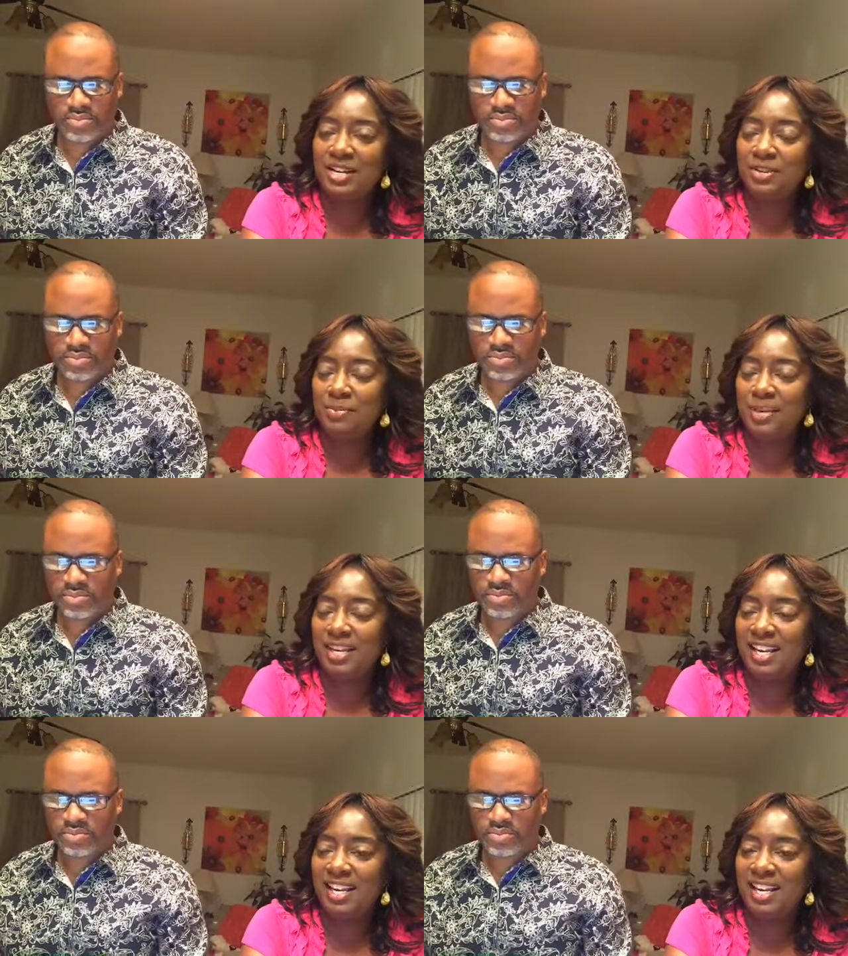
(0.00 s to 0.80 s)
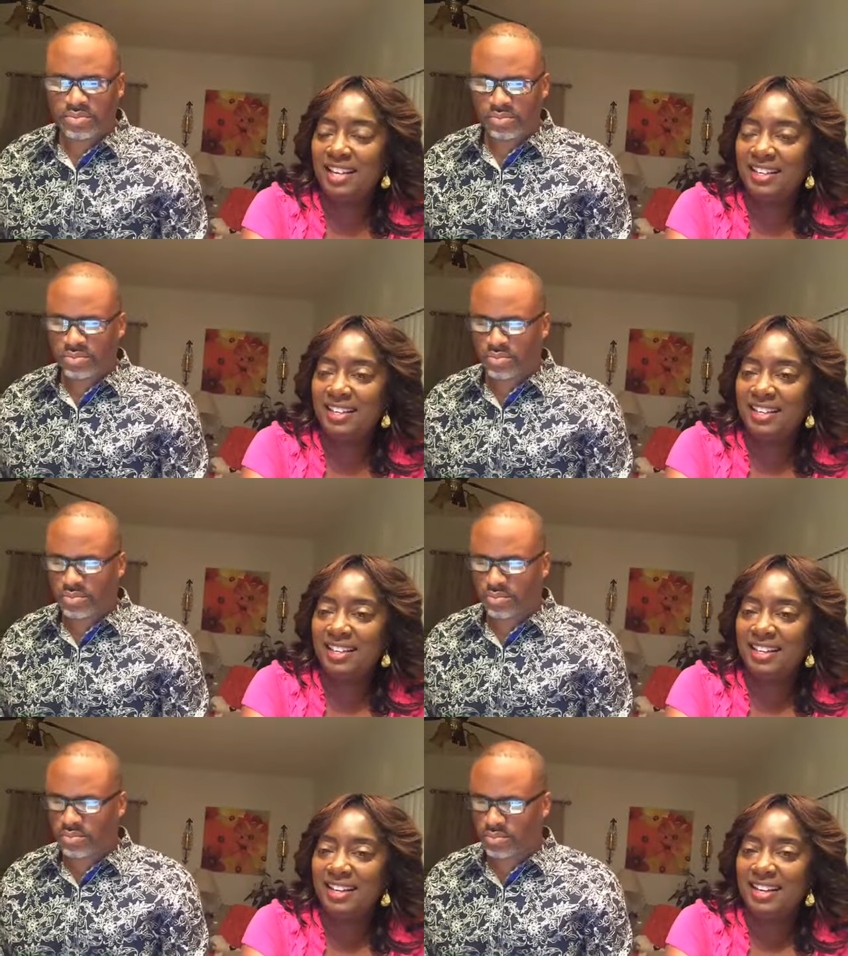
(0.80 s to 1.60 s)
Speaker 1: a new beginning.
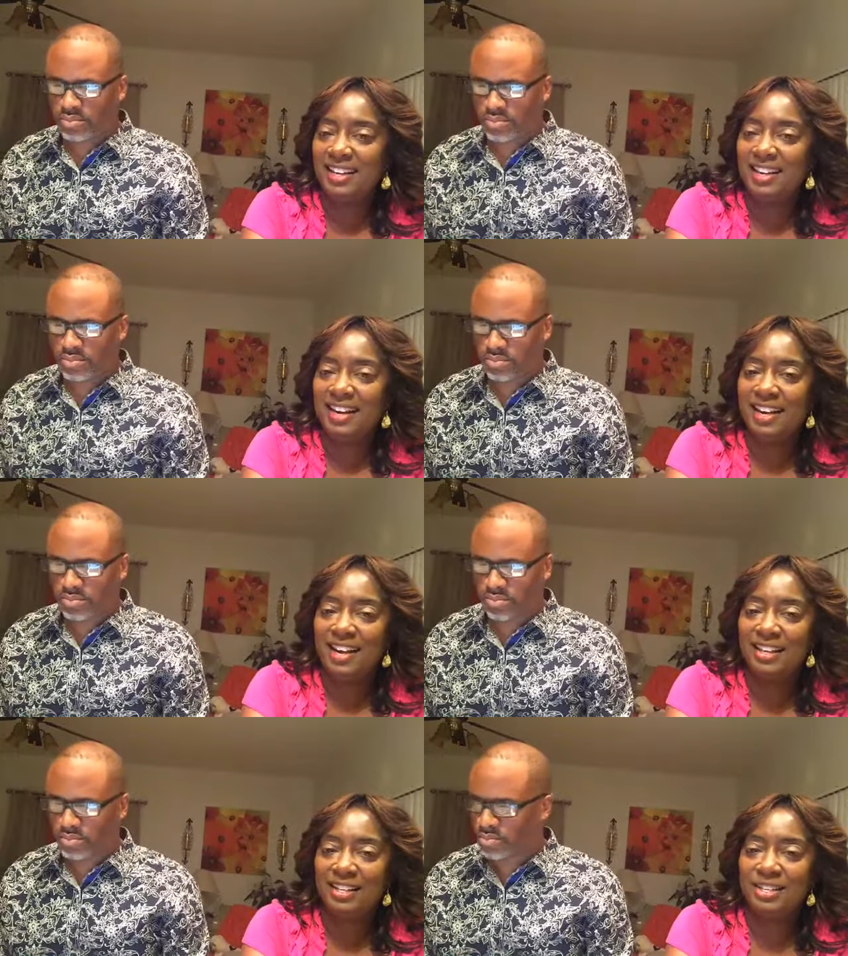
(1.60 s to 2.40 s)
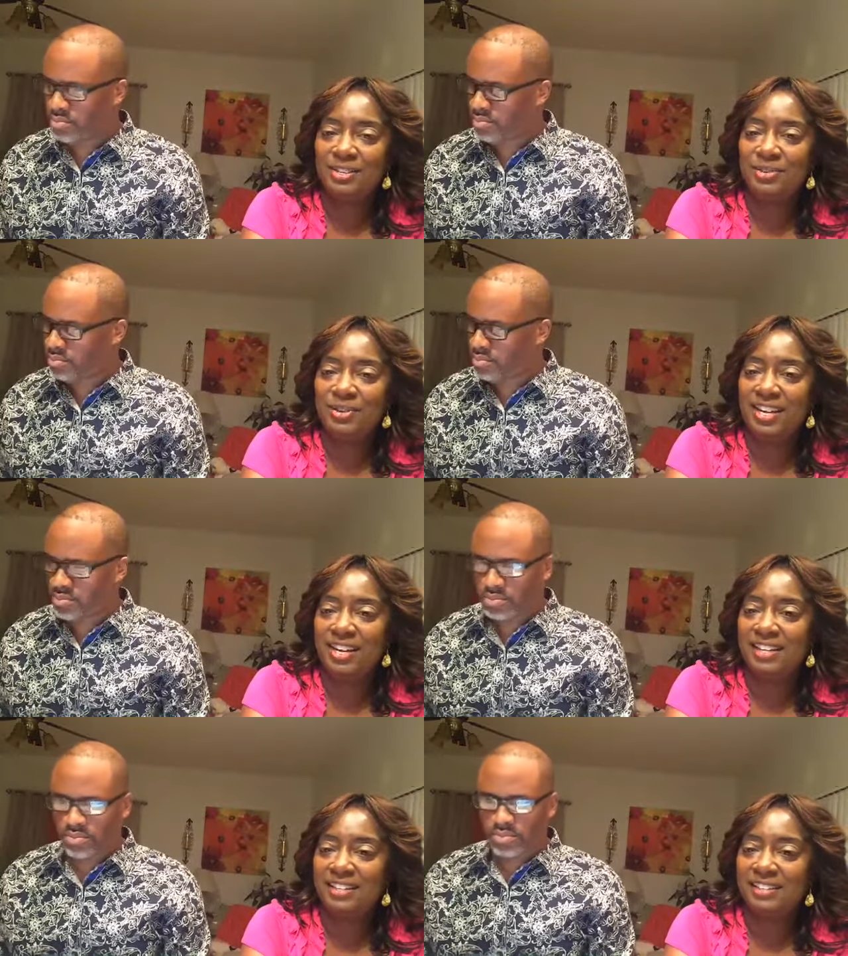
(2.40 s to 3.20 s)
Hallelujah.
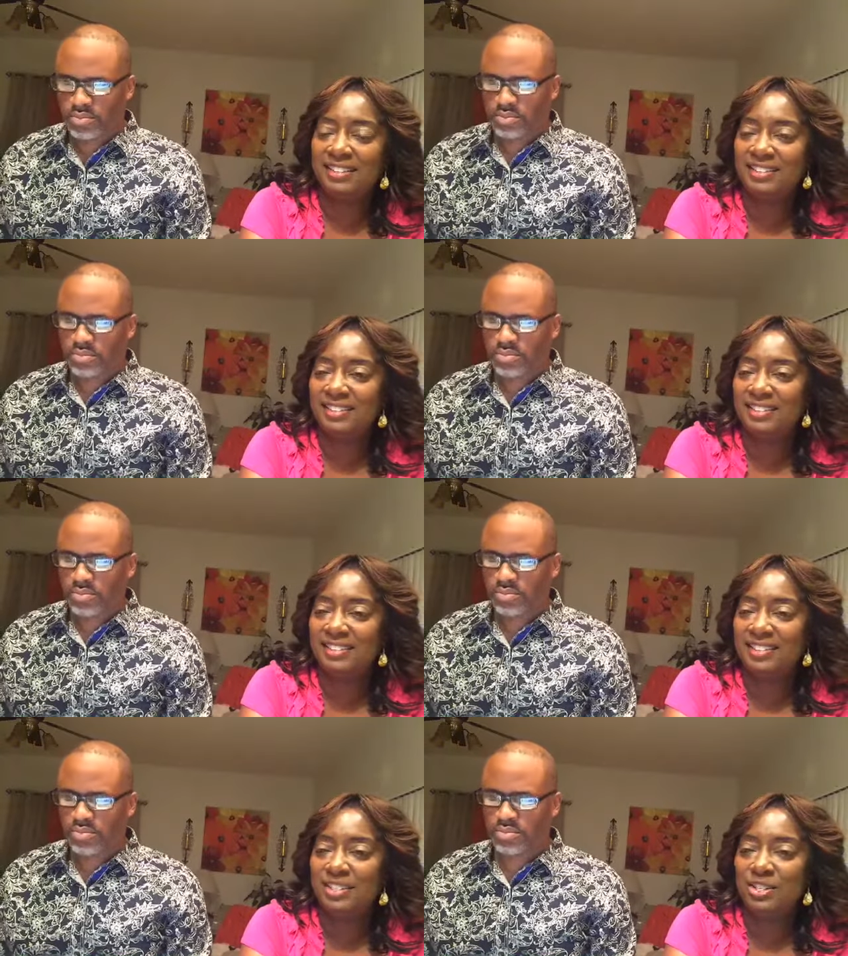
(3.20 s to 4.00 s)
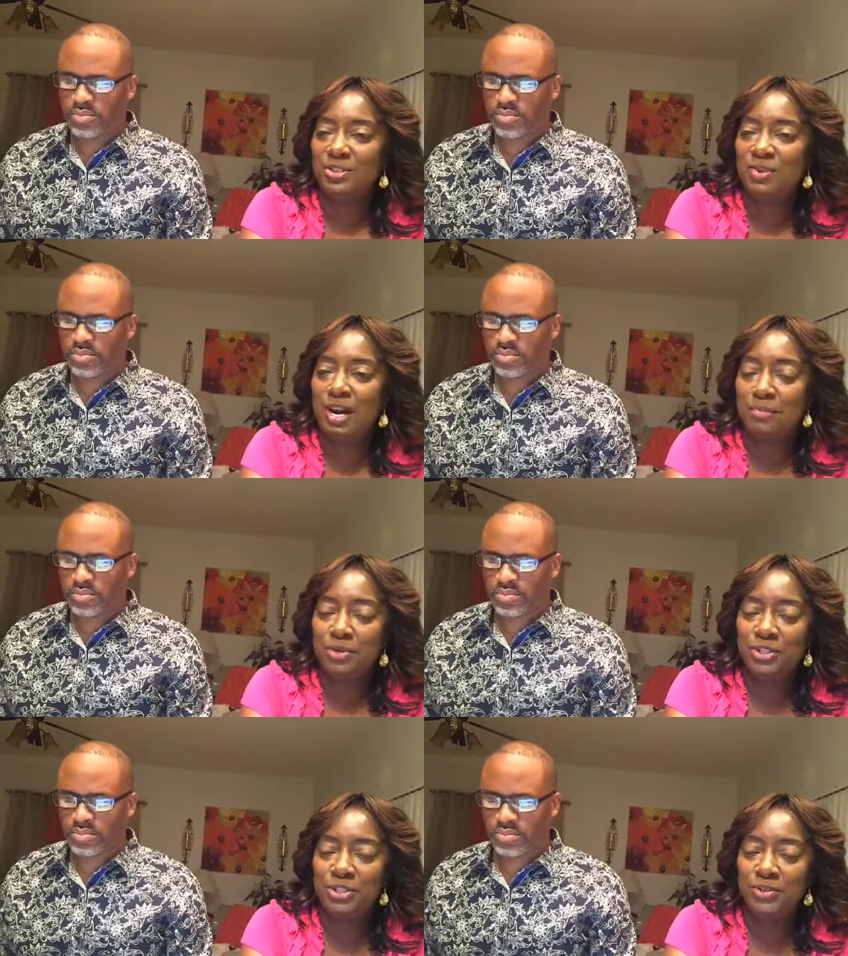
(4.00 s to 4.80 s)
New
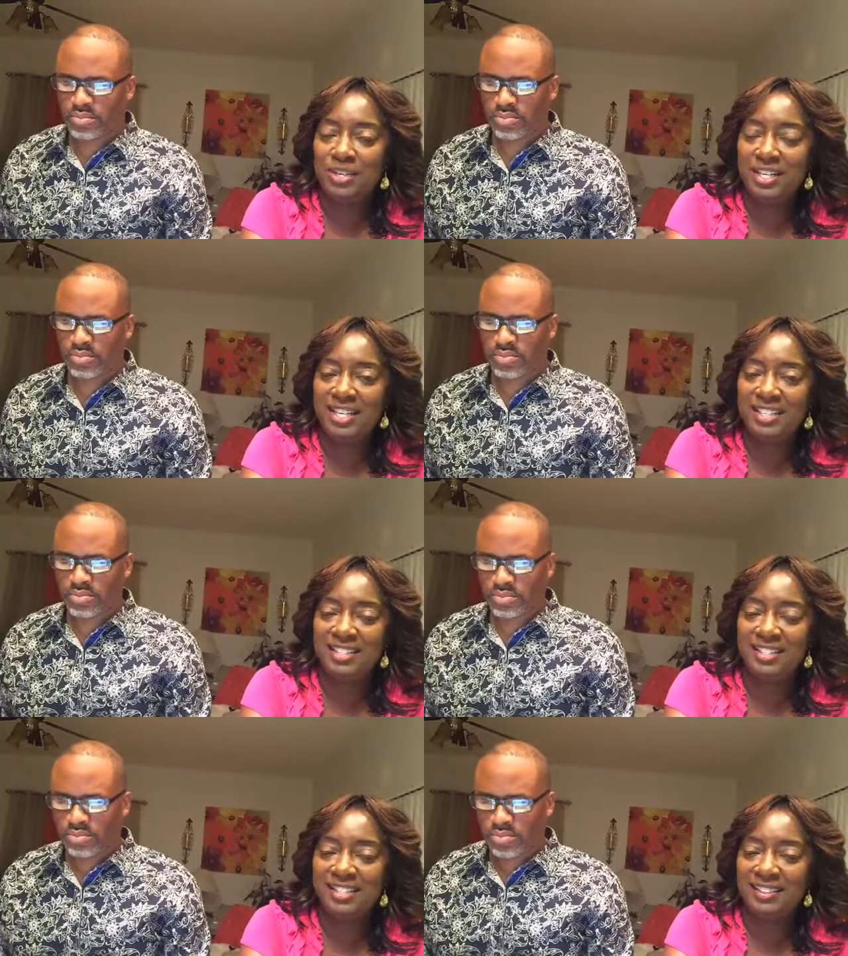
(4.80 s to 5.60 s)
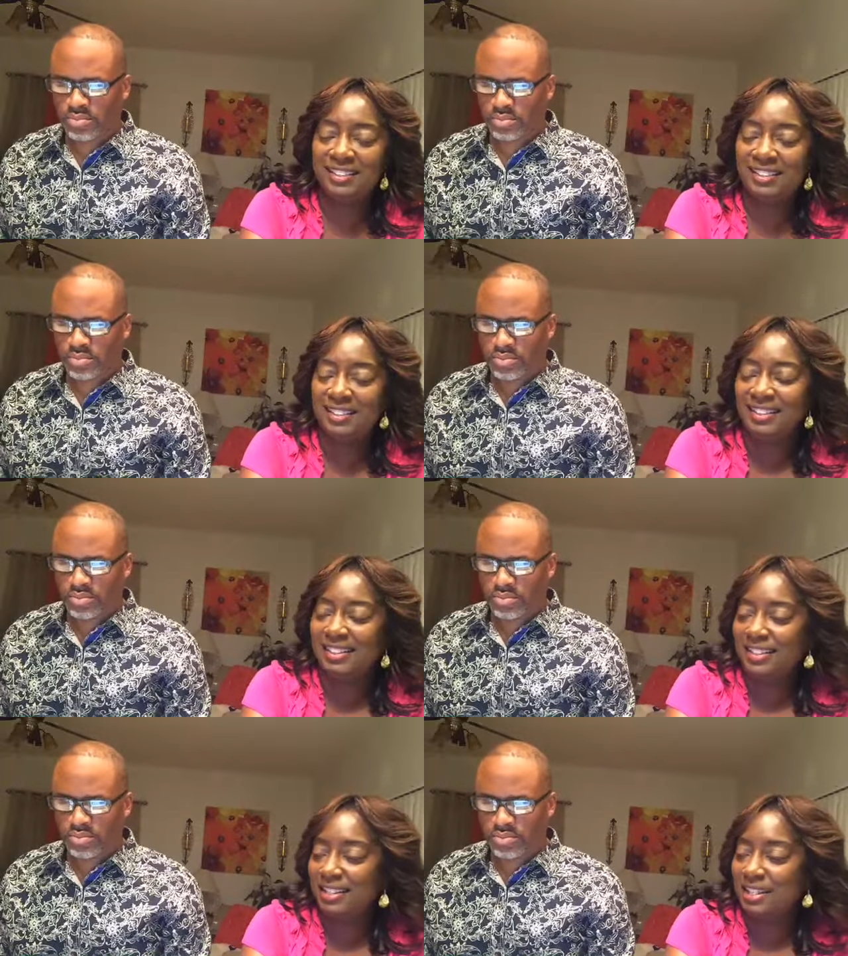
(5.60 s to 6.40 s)
opportunities.
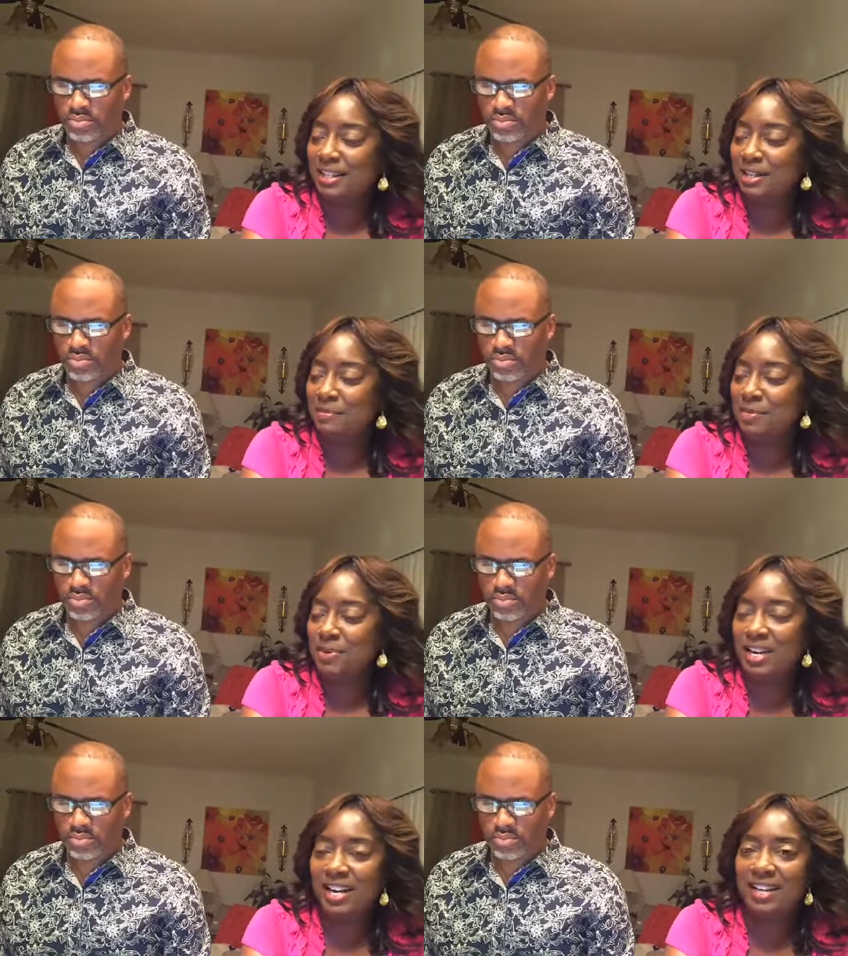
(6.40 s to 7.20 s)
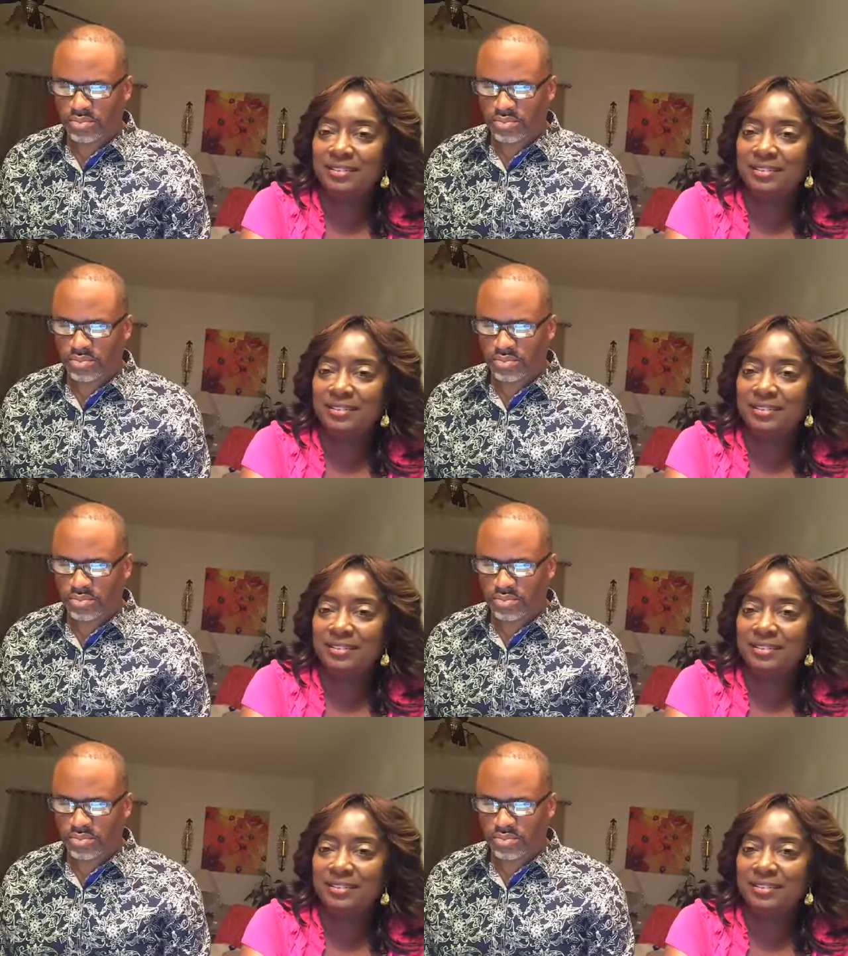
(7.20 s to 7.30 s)
Good morning.